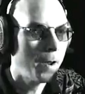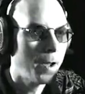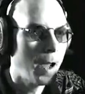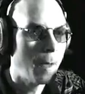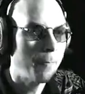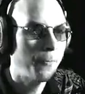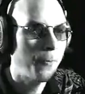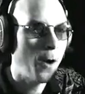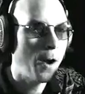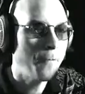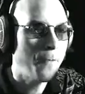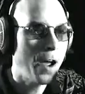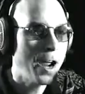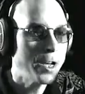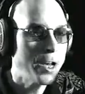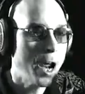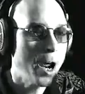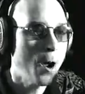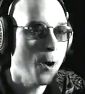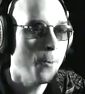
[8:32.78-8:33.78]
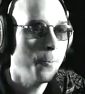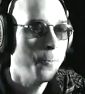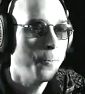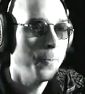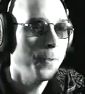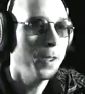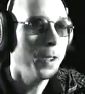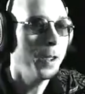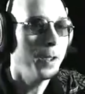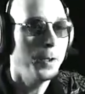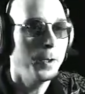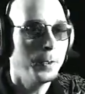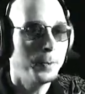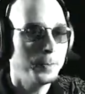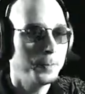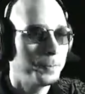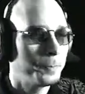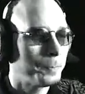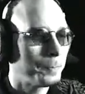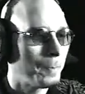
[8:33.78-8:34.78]
Not before I find you!
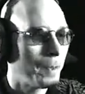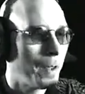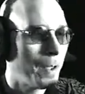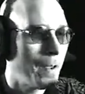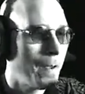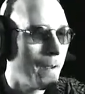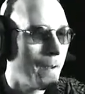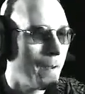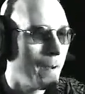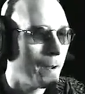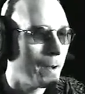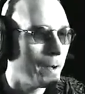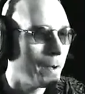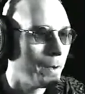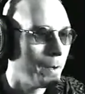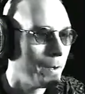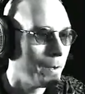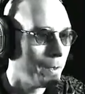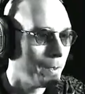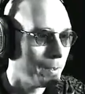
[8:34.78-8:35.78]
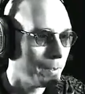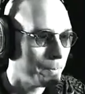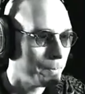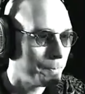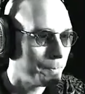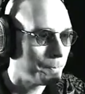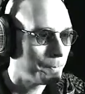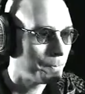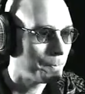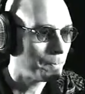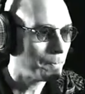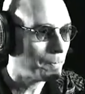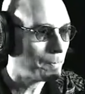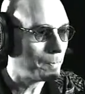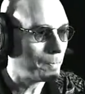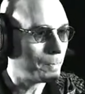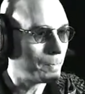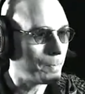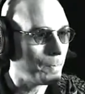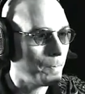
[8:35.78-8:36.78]
Oh, yeah? Not before
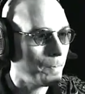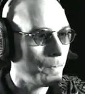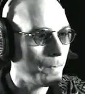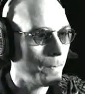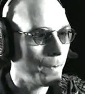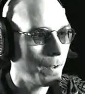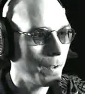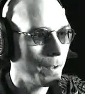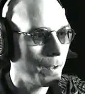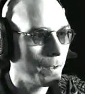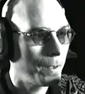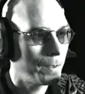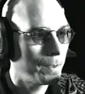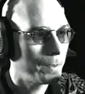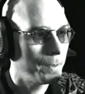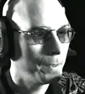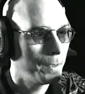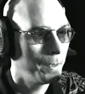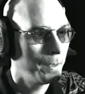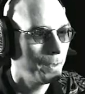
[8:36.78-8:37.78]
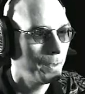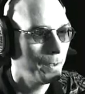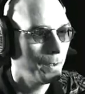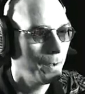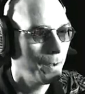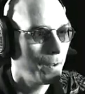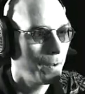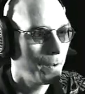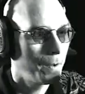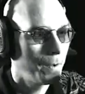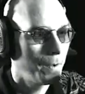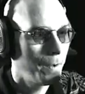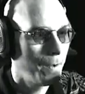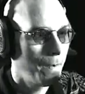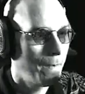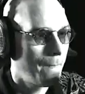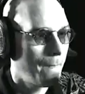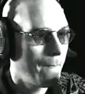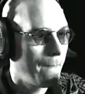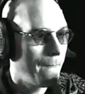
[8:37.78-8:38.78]
I find you second! And
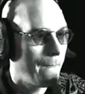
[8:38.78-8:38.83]
third!